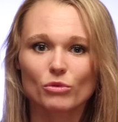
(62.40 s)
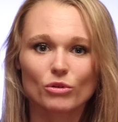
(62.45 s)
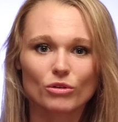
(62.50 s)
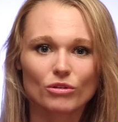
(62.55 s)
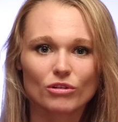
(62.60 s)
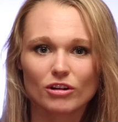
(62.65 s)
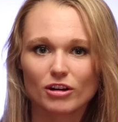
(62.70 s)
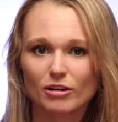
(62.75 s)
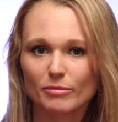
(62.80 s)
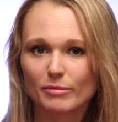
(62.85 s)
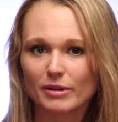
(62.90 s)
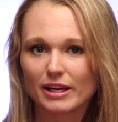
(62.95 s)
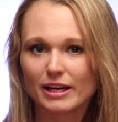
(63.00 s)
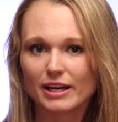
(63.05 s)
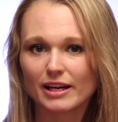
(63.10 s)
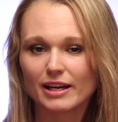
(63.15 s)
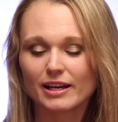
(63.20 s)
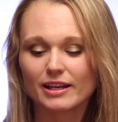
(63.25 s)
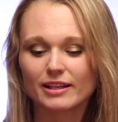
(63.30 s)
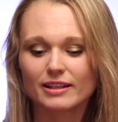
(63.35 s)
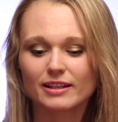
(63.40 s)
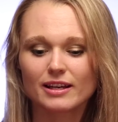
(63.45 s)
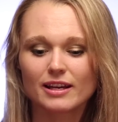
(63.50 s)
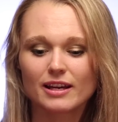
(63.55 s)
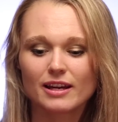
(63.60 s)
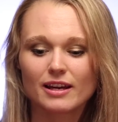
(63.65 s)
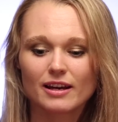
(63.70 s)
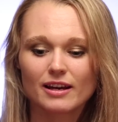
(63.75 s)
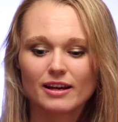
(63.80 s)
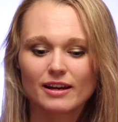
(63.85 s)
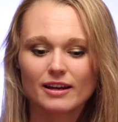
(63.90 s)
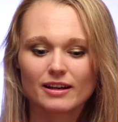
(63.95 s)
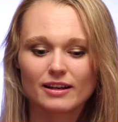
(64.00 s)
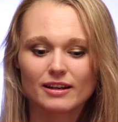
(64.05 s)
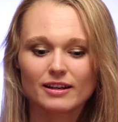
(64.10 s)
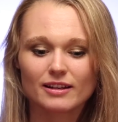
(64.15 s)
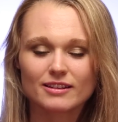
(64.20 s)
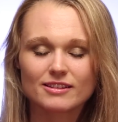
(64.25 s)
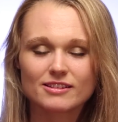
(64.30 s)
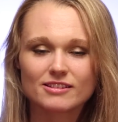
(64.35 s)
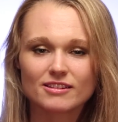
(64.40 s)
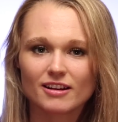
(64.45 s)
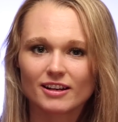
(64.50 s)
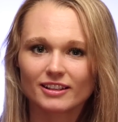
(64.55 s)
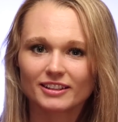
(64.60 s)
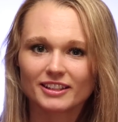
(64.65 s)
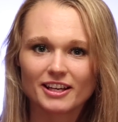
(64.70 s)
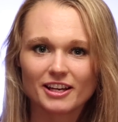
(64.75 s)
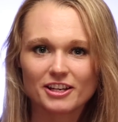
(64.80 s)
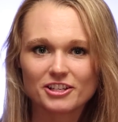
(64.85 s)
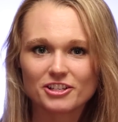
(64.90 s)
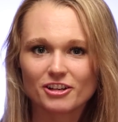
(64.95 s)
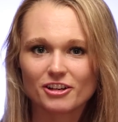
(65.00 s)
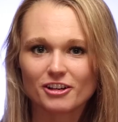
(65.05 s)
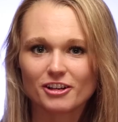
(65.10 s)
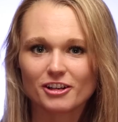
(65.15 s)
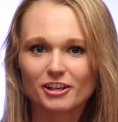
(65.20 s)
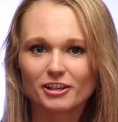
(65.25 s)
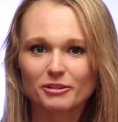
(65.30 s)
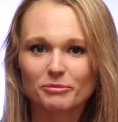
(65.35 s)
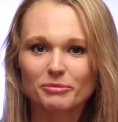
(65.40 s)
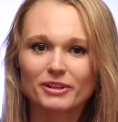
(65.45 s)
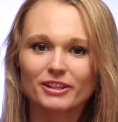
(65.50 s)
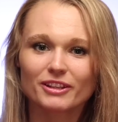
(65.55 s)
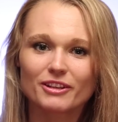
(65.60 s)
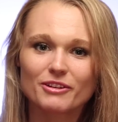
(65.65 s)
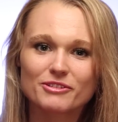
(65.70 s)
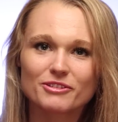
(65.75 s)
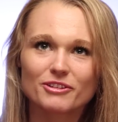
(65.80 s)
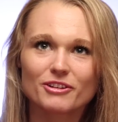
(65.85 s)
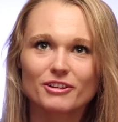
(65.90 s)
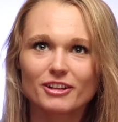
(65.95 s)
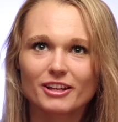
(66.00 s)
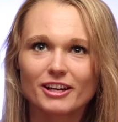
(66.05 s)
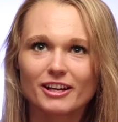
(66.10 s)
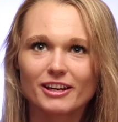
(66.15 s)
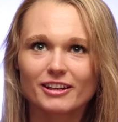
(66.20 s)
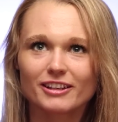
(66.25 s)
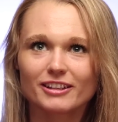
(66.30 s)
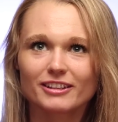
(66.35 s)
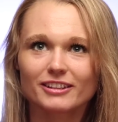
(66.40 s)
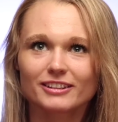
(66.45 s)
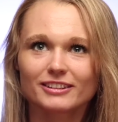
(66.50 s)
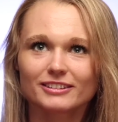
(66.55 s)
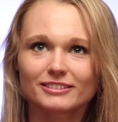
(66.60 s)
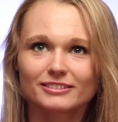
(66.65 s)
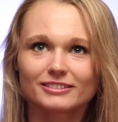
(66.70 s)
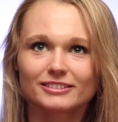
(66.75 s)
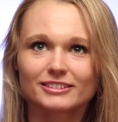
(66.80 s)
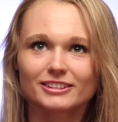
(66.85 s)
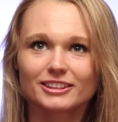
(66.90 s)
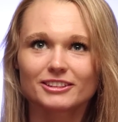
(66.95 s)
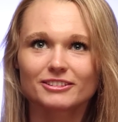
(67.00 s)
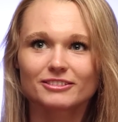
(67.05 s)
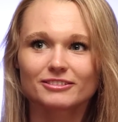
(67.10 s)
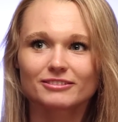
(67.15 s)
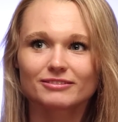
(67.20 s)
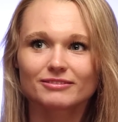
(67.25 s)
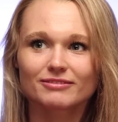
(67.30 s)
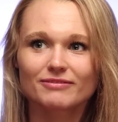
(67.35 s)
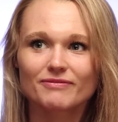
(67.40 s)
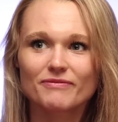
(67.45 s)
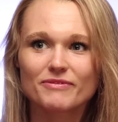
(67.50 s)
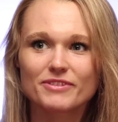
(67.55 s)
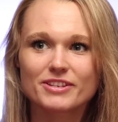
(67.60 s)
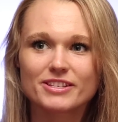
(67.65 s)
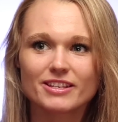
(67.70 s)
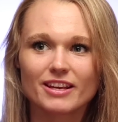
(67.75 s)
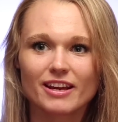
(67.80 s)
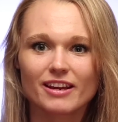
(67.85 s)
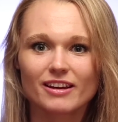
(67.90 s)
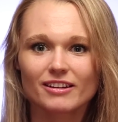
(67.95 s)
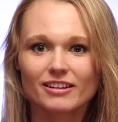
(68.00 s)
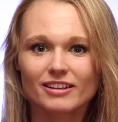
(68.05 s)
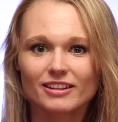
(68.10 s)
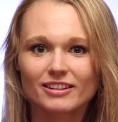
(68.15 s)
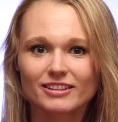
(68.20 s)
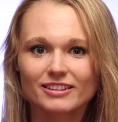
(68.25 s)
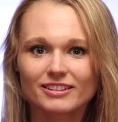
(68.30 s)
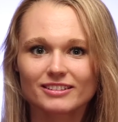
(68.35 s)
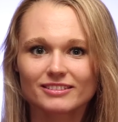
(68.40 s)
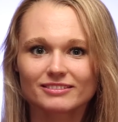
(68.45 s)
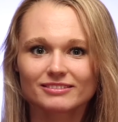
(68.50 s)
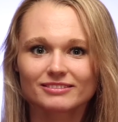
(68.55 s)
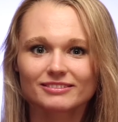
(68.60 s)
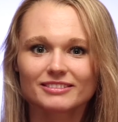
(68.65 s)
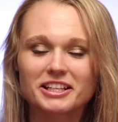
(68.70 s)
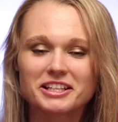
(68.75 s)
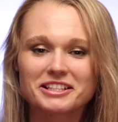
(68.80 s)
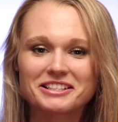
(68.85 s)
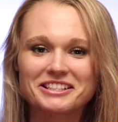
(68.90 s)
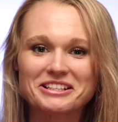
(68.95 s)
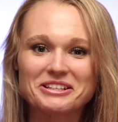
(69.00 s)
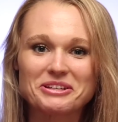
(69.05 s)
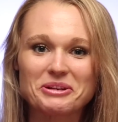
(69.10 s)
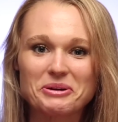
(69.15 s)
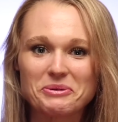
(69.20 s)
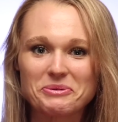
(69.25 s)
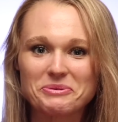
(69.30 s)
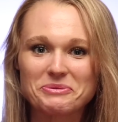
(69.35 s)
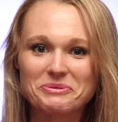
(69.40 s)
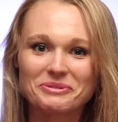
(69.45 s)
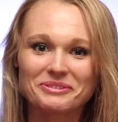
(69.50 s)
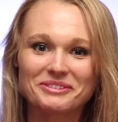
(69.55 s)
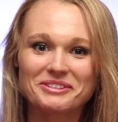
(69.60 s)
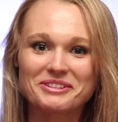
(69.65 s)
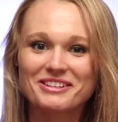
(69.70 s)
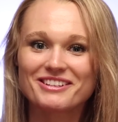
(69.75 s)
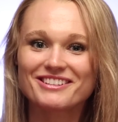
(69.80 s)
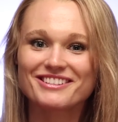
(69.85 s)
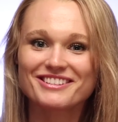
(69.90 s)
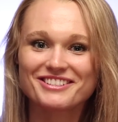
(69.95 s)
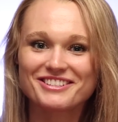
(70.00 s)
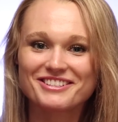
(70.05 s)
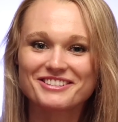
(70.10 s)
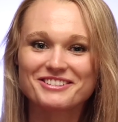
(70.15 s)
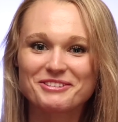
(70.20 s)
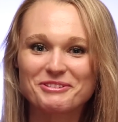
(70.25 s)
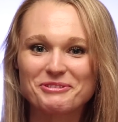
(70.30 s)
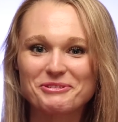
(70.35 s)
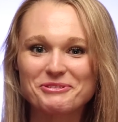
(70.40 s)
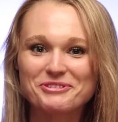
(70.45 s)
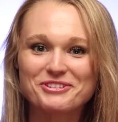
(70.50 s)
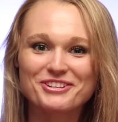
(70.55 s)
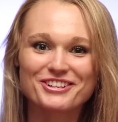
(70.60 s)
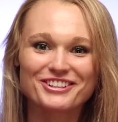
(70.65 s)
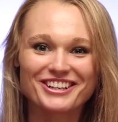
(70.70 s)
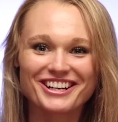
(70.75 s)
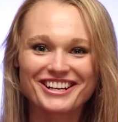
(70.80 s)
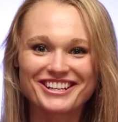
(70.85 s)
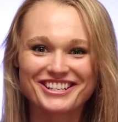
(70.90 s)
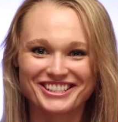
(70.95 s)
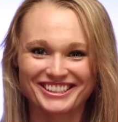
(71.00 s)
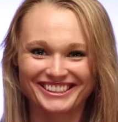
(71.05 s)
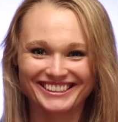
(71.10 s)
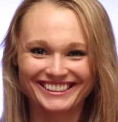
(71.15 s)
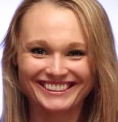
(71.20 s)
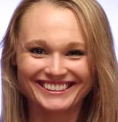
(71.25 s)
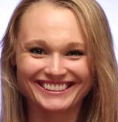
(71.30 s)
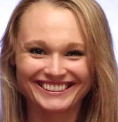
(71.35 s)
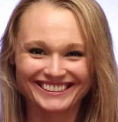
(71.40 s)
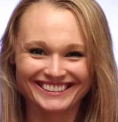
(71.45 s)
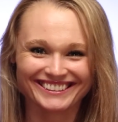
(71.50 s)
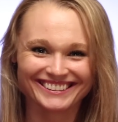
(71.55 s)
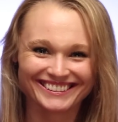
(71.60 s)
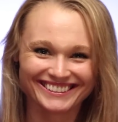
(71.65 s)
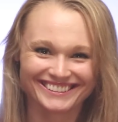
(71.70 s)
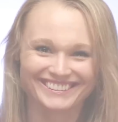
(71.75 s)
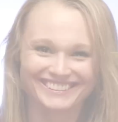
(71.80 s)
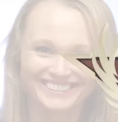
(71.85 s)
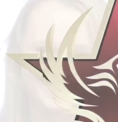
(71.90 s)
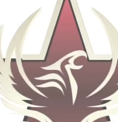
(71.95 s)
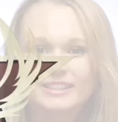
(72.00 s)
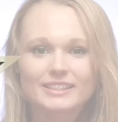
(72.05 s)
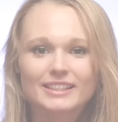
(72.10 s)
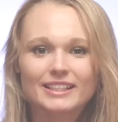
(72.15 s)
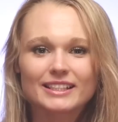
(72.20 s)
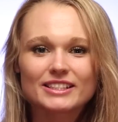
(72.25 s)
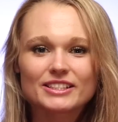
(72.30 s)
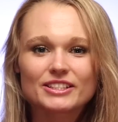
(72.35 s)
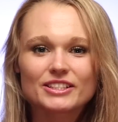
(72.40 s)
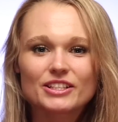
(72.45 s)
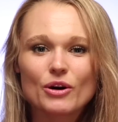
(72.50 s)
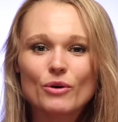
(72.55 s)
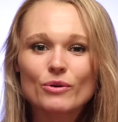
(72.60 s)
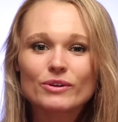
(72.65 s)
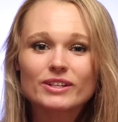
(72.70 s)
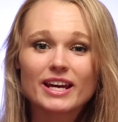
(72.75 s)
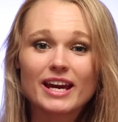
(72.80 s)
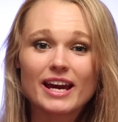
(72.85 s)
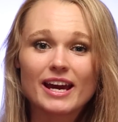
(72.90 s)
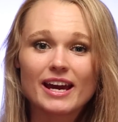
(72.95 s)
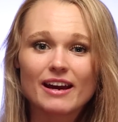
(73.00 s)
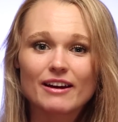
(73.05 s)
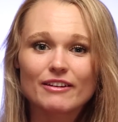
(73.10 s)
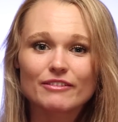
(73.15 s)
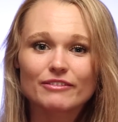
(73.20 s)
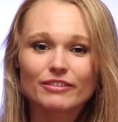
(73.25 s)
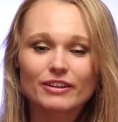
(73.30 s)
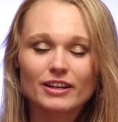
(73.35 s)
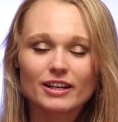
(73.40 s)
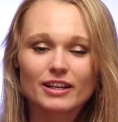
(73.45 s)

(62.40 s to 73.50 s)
and Mortal Kombat and Sonic the Hedgehog. But those are all like, you know, Sega and Nintendo. That's just the old generation. I don't have